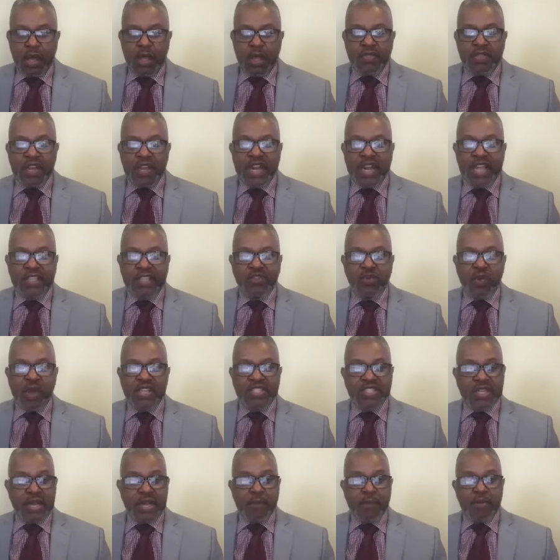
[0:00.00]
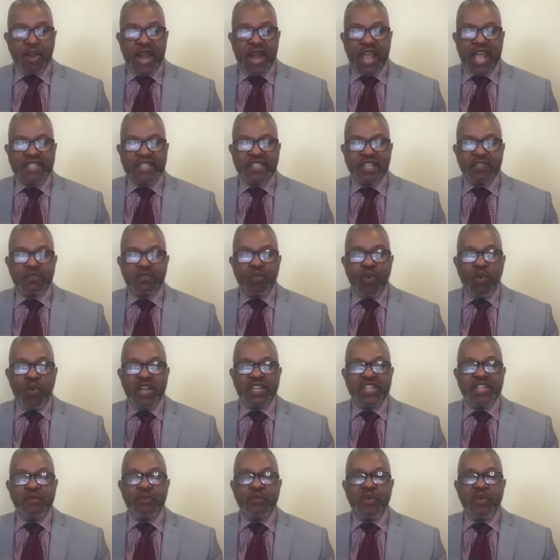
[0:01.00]
The next question I'm going to ask is
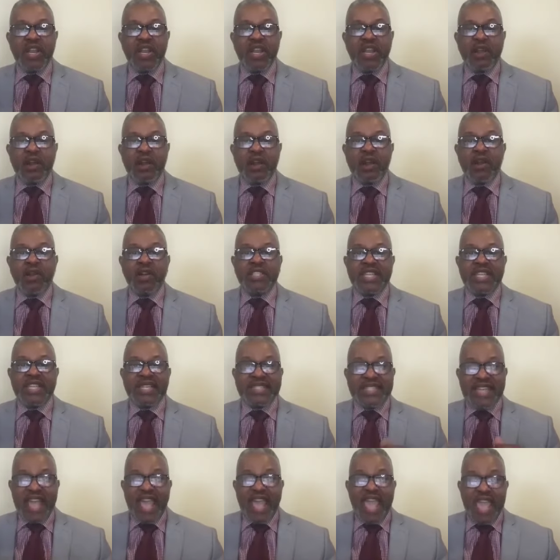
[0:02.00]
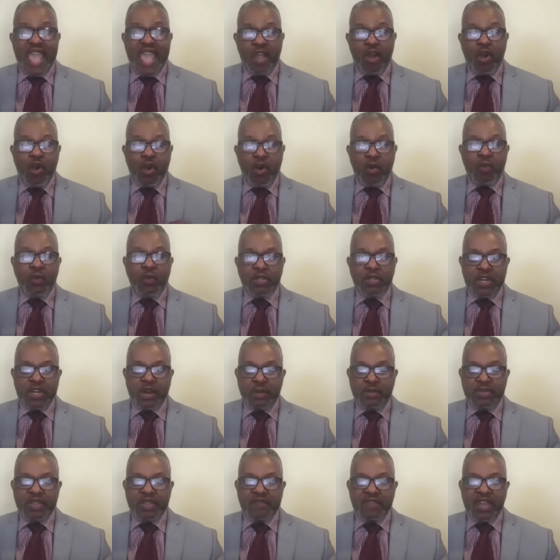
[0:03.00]
what did we learn today? Or in
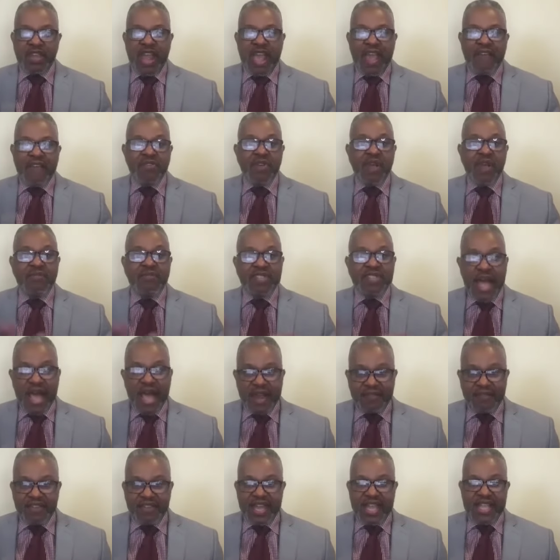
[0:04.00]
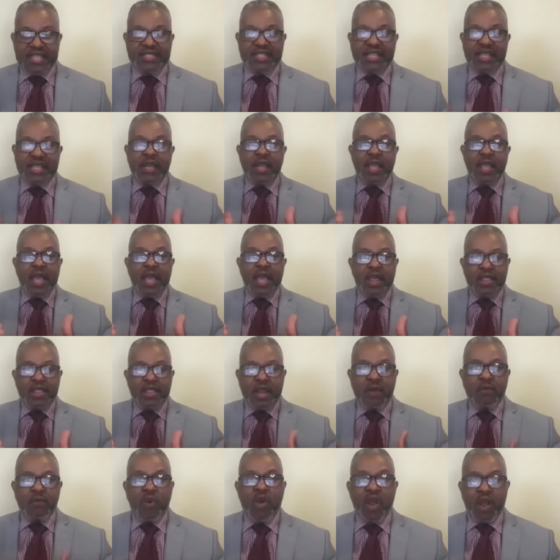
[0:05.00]
terms of it after I've taught a lesson,
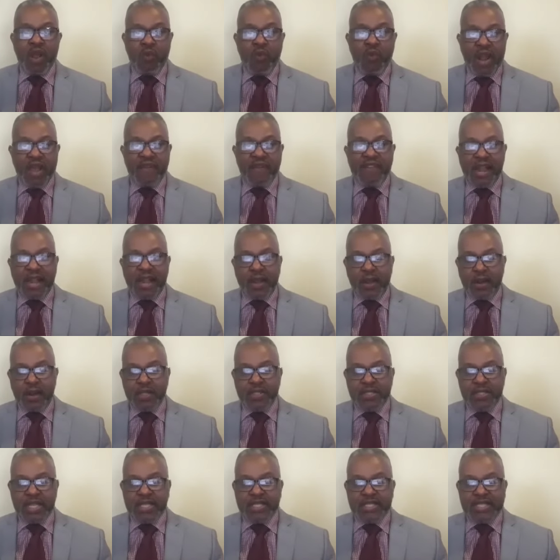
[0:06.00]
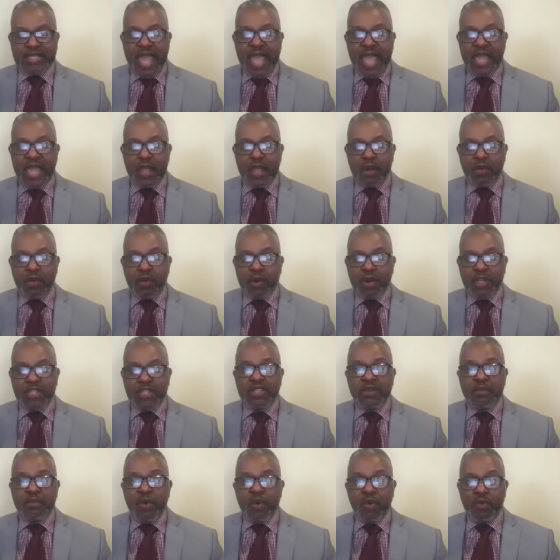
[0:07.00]
then what have I learned today in order
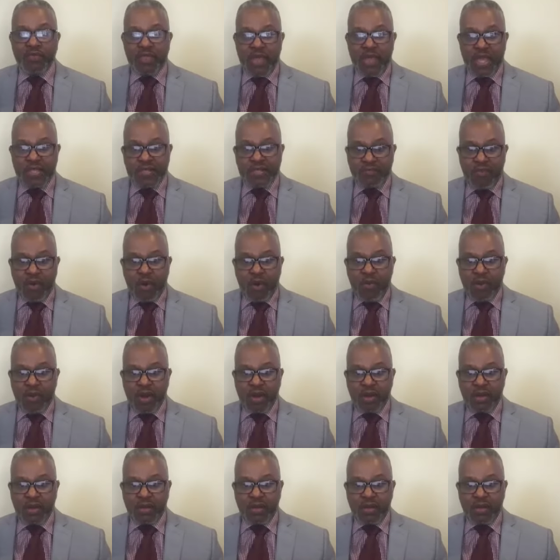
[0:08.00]
to move things forward?